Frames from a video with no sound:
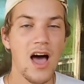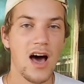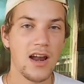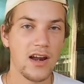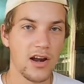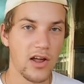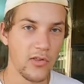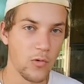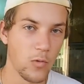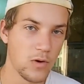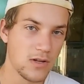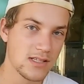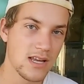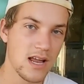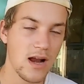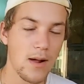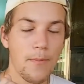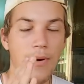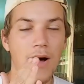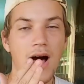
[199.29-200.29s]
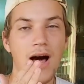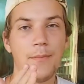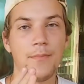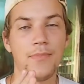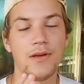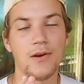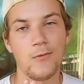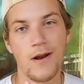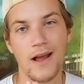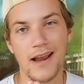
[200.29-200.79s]
another one's gonna
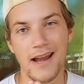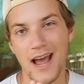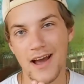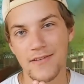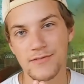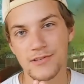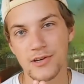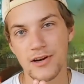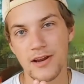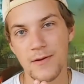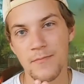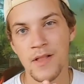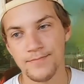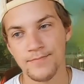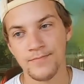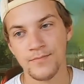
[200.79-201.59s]
pop in right after it.